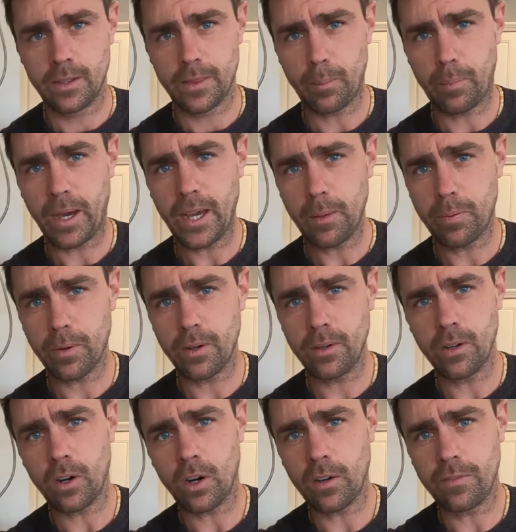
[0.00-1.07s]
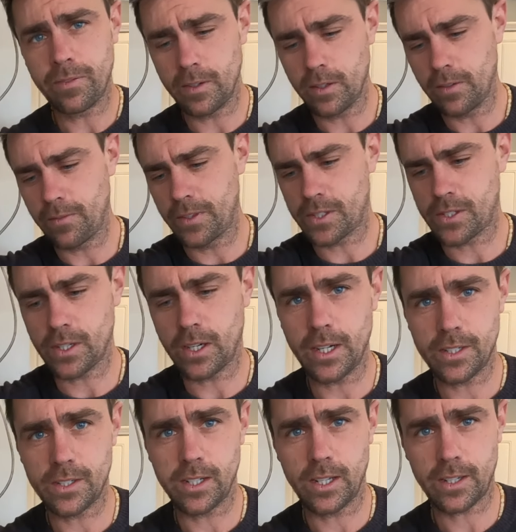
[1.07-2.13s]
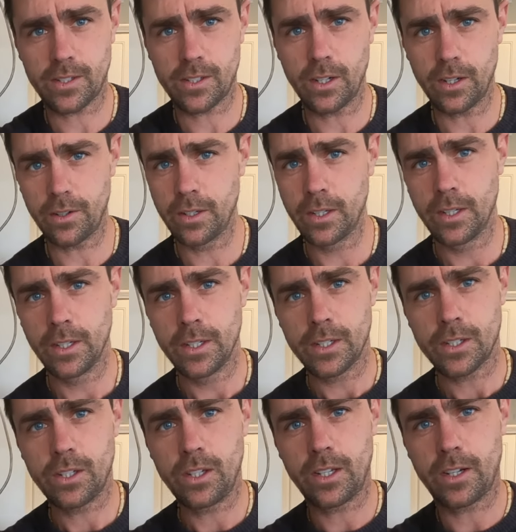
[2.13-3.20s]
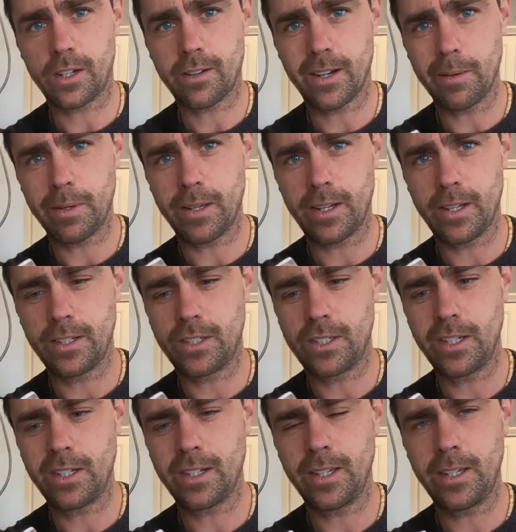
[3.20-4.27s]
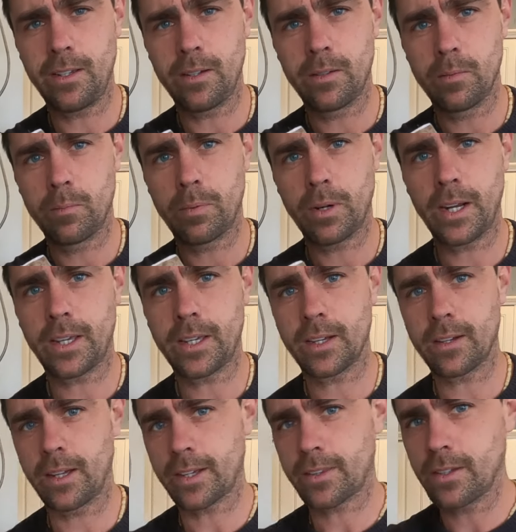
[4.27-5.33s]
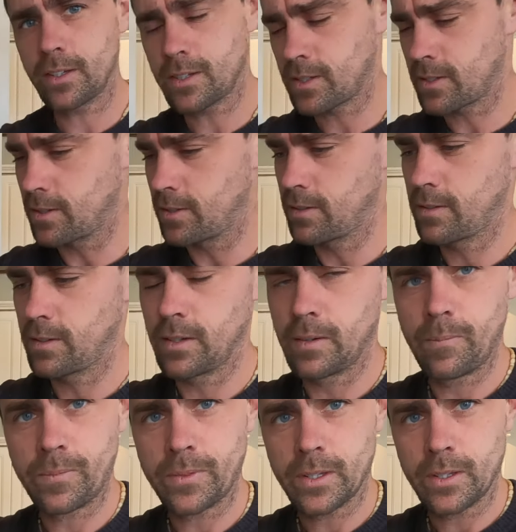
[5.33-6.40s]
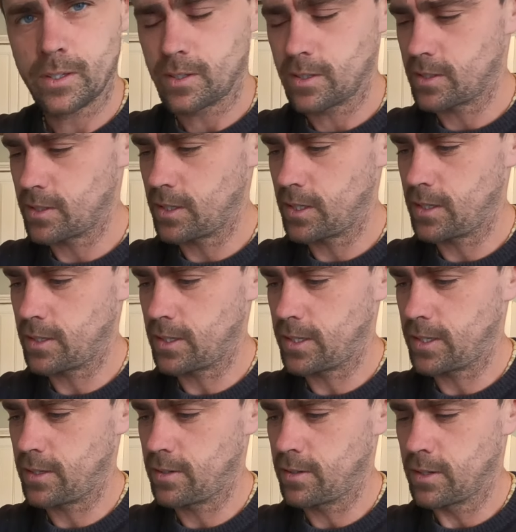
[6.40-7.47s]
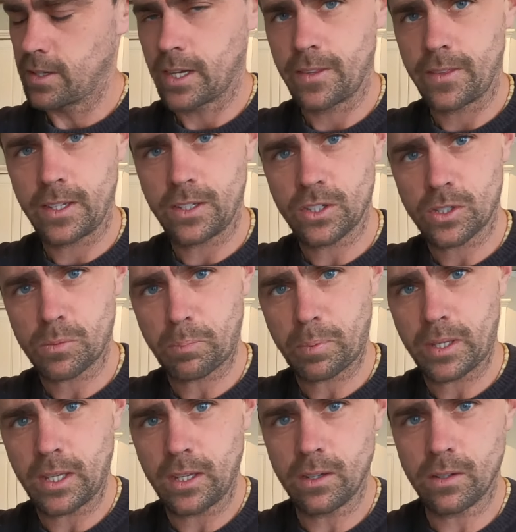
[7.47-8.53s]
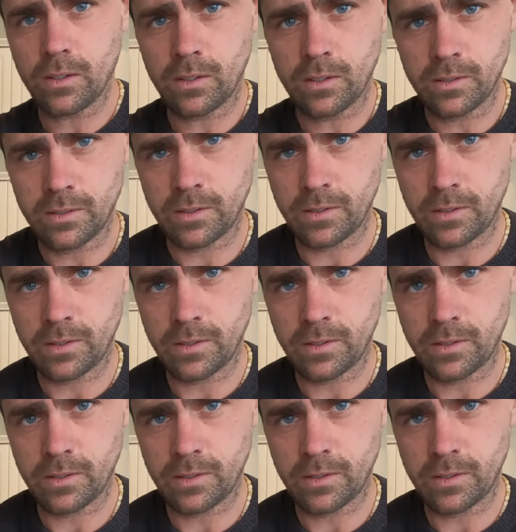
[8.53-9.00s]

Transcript: the paper off of the sides like so. So you're going to grab it and gently break it like this. Gently, and then just peel